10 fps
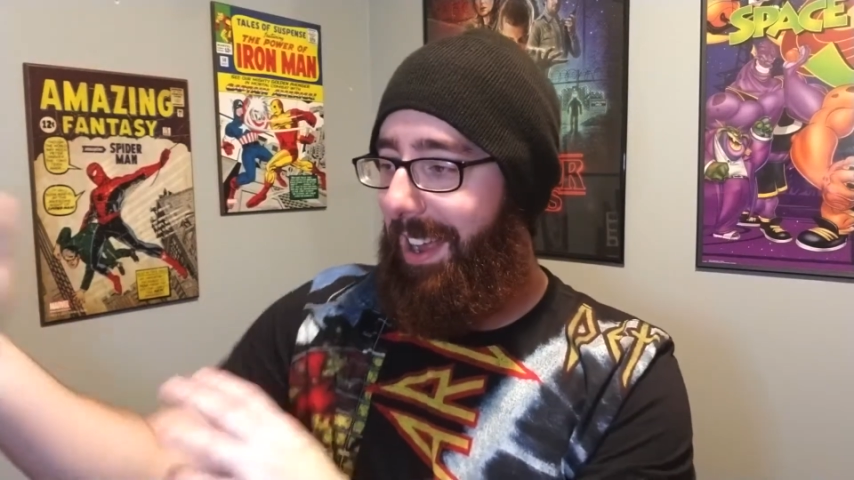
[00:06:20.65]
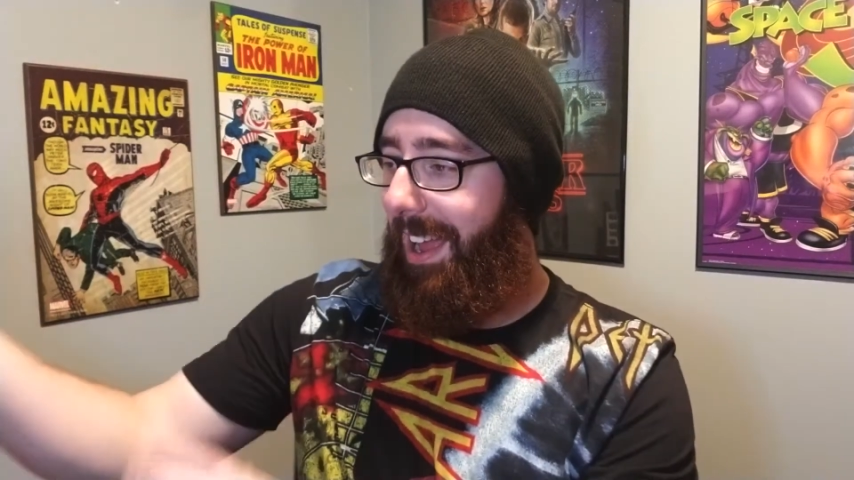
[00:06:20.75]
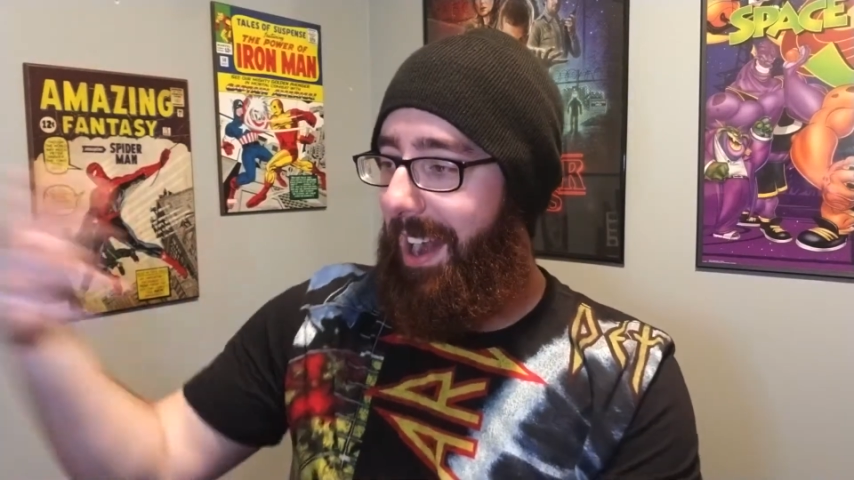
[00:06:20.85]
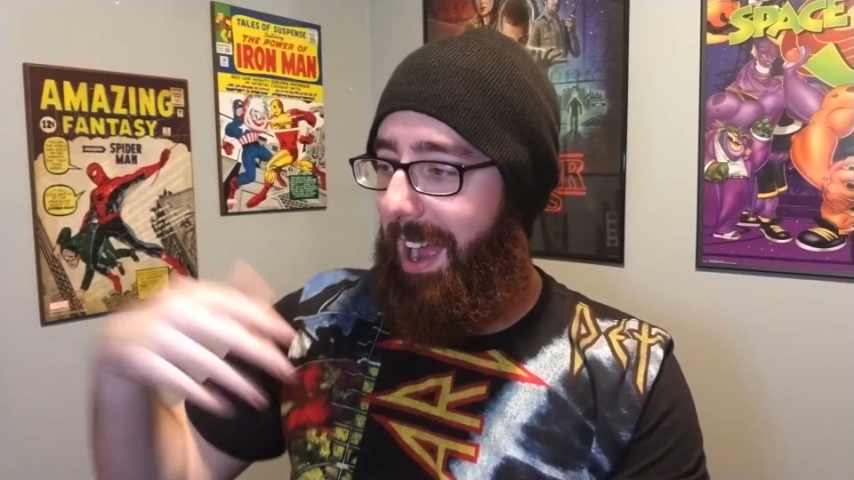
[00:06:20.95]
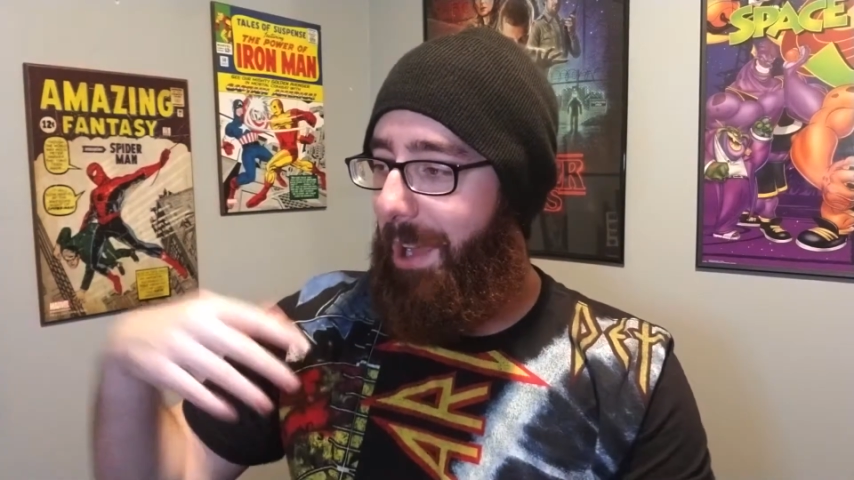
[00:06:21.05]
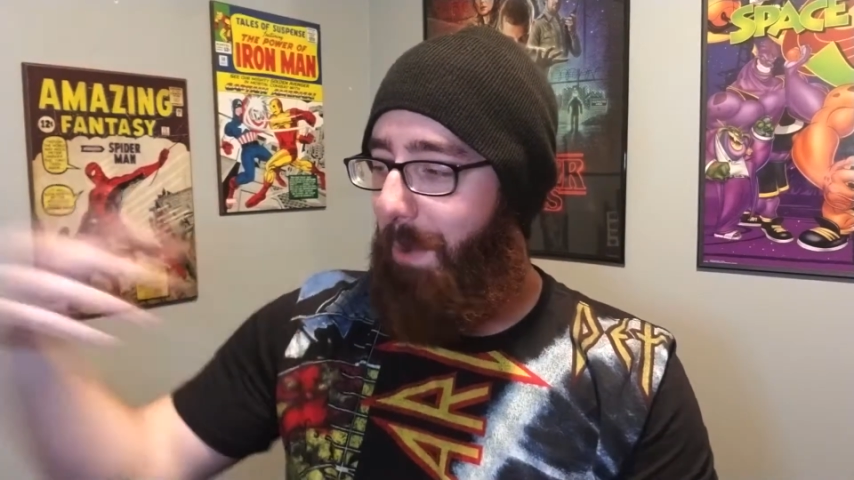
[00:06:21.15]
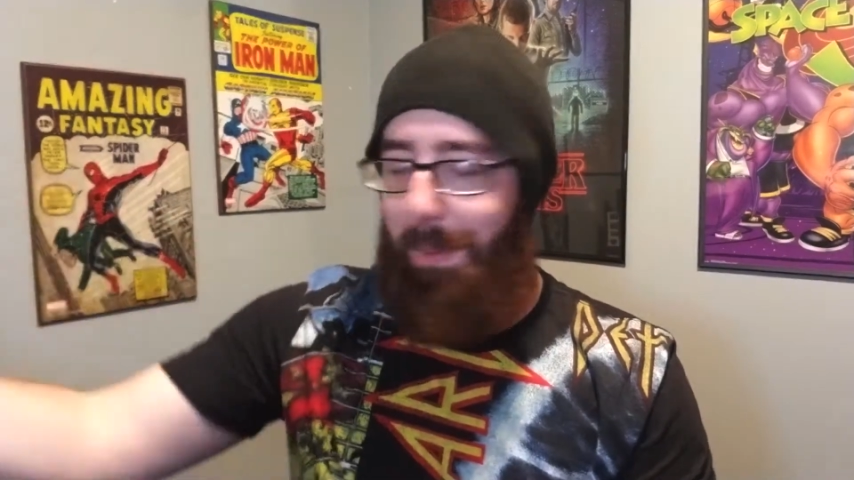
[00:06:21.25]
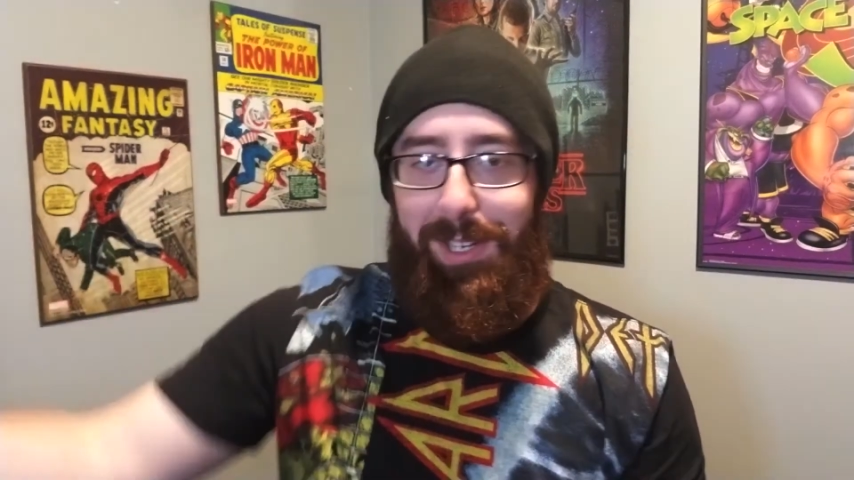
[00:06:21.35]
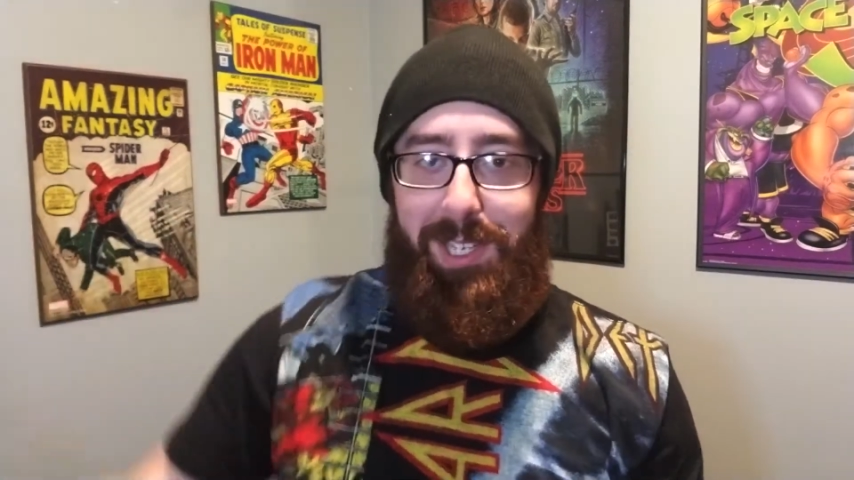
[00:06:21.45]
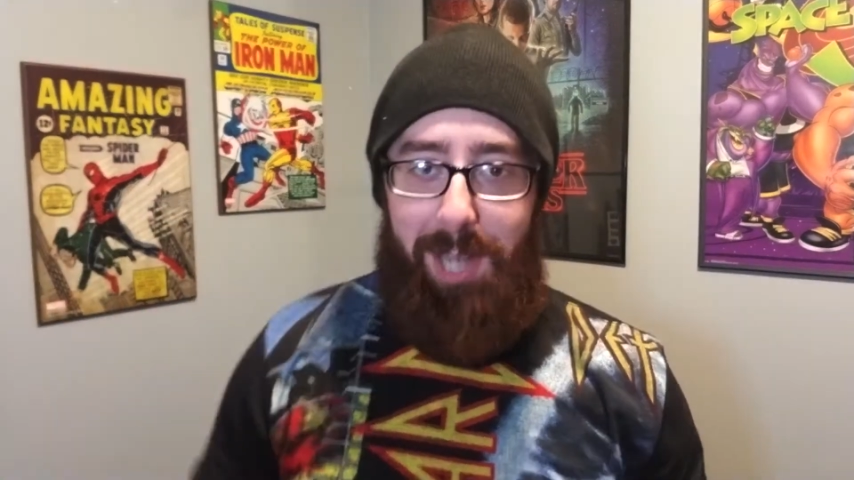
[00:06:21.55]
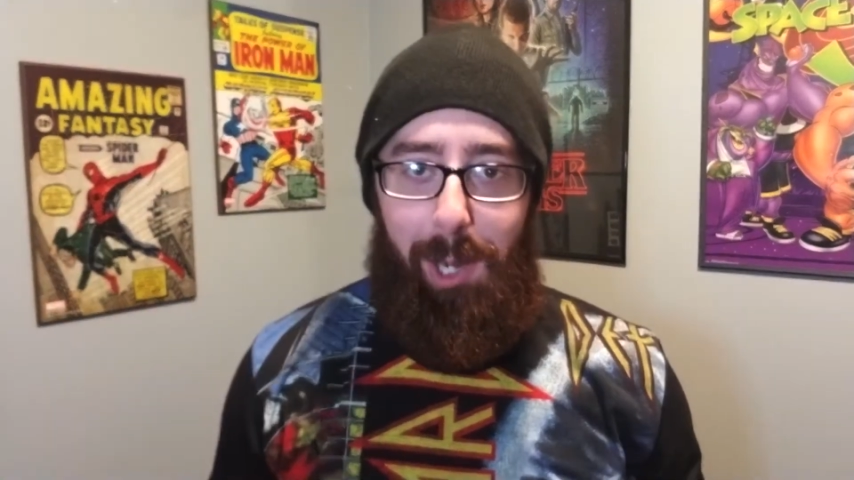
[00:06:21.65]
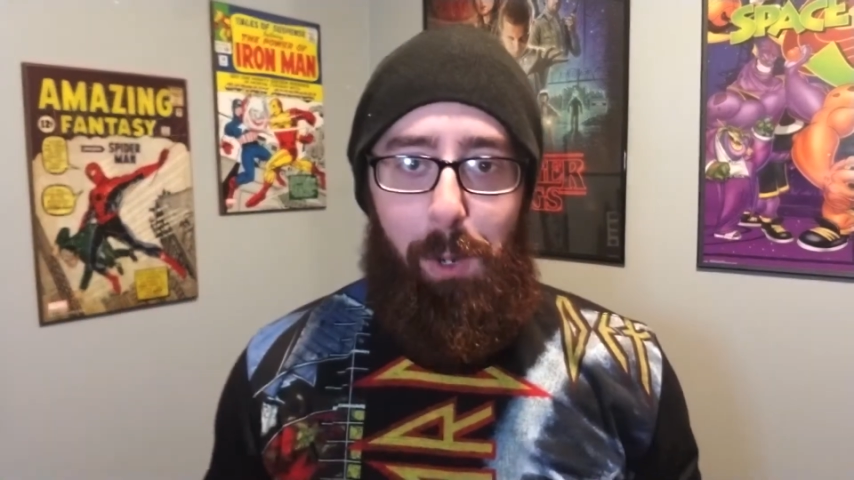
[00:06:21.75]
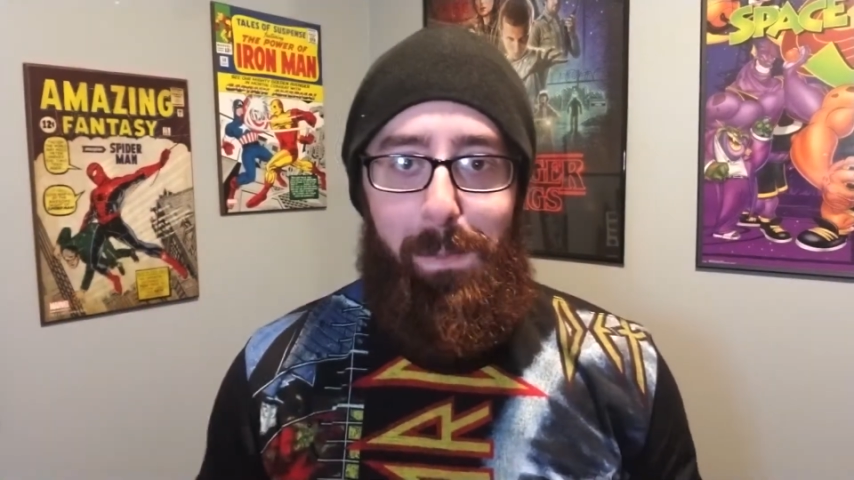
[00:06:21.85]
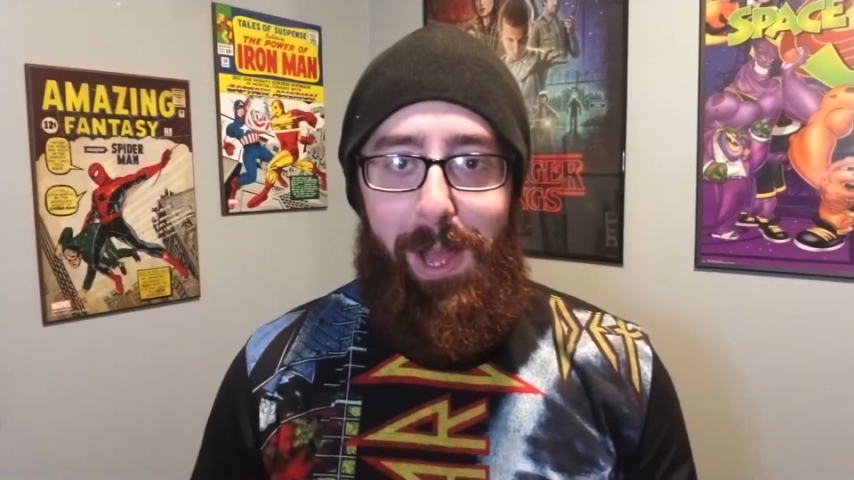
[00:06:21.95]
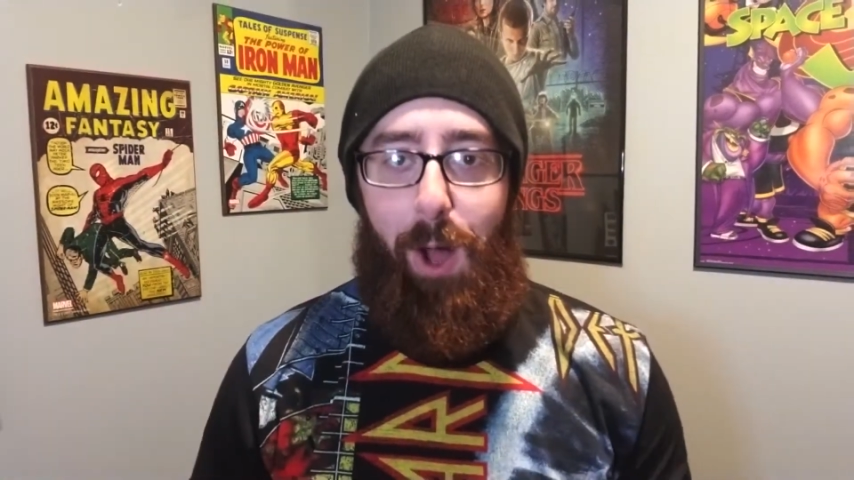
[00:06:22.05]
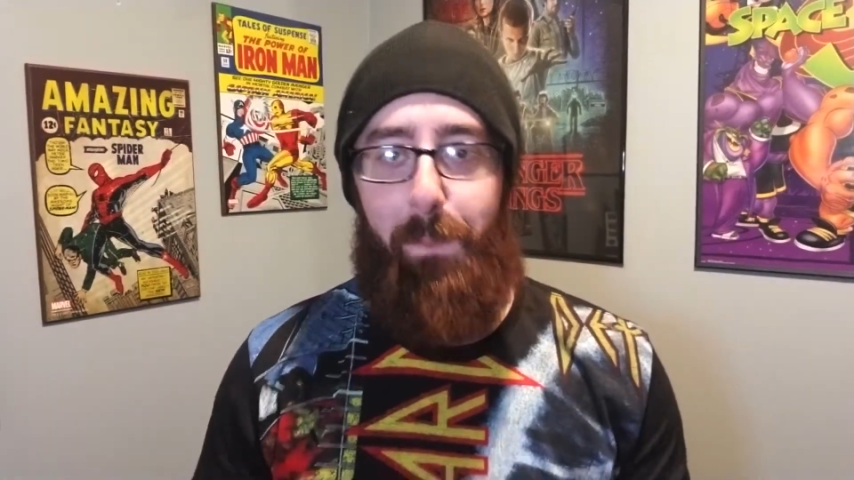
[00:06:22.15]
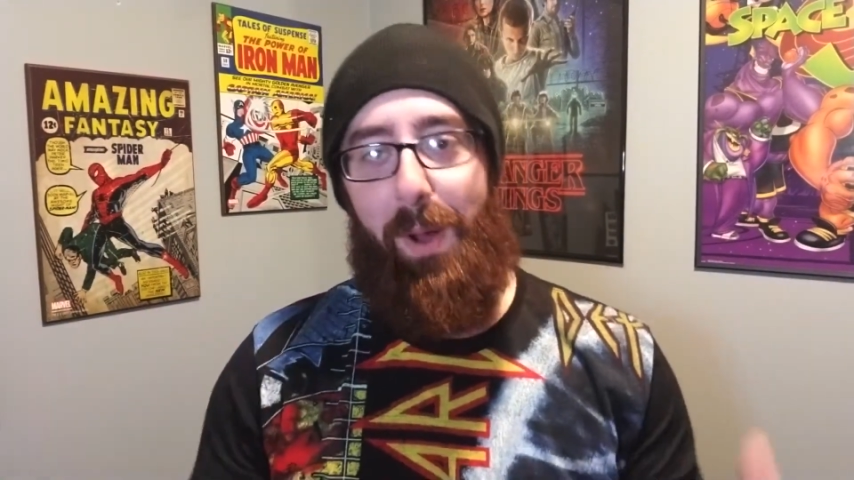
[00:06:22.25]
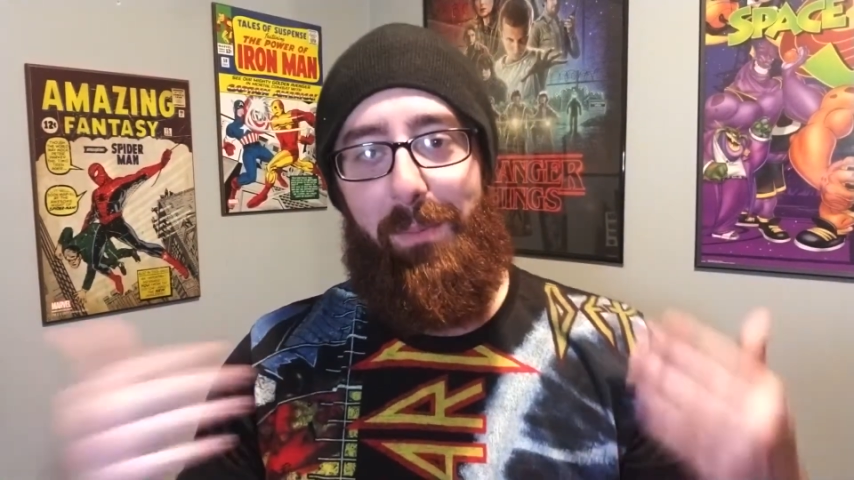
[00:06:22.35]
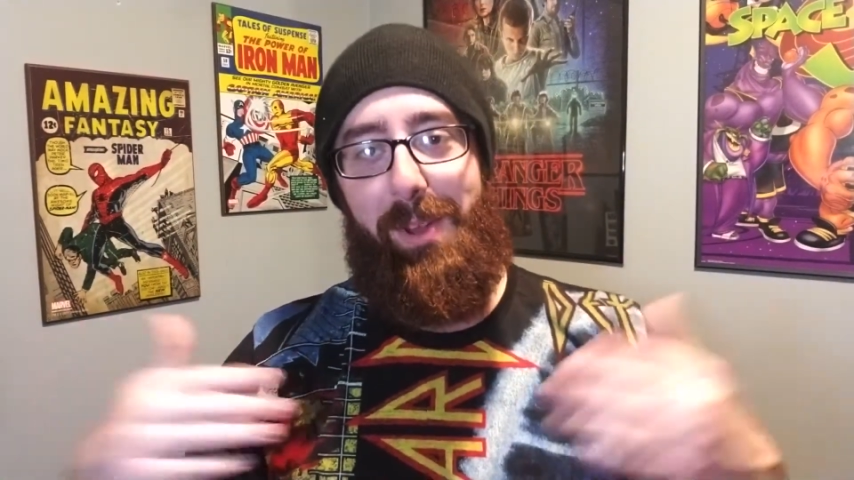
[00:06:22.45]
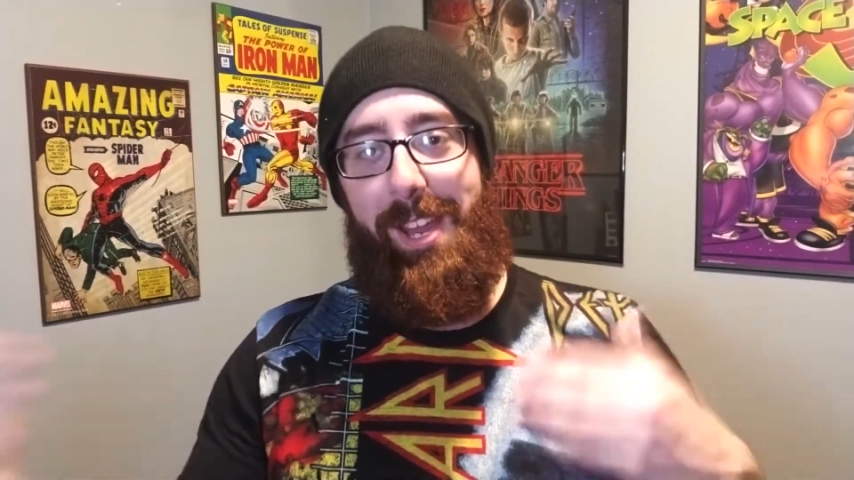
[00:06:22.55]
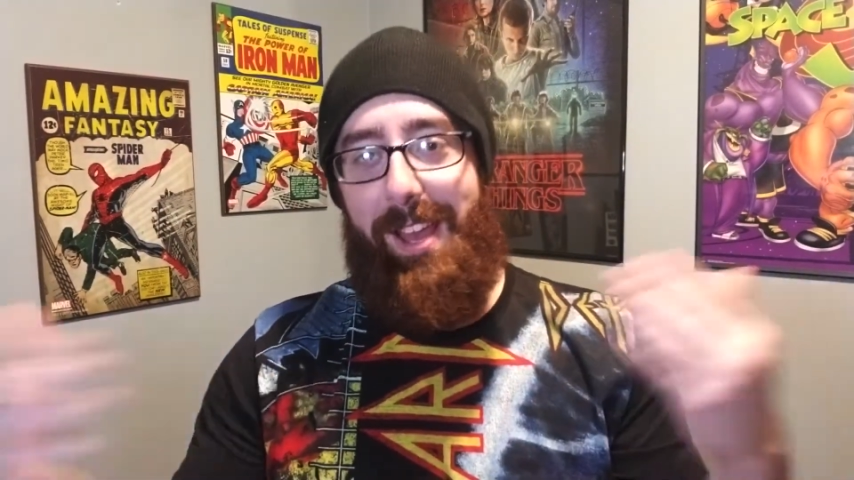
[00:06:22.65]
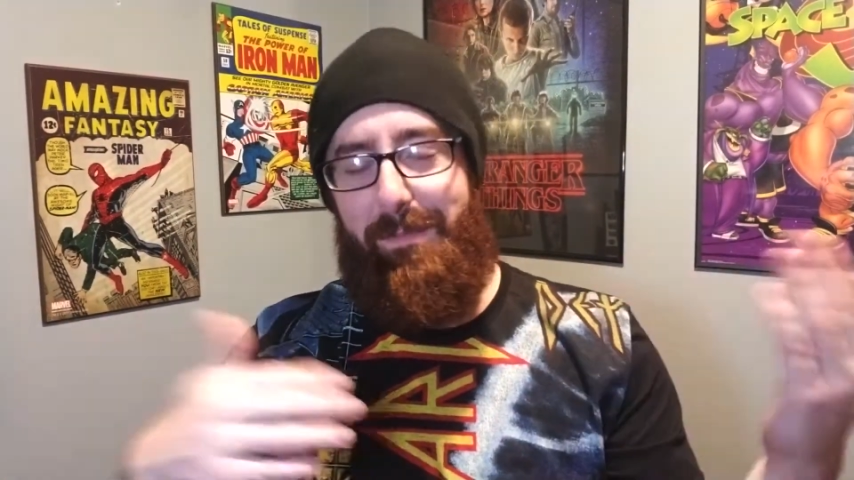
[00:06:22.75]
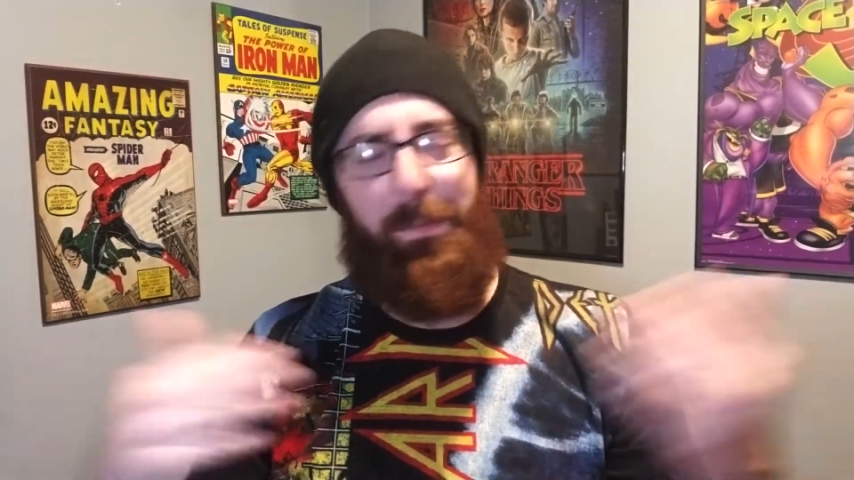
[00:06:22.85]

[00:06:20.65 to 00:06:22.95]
and I, we went to Taco Bell, but we,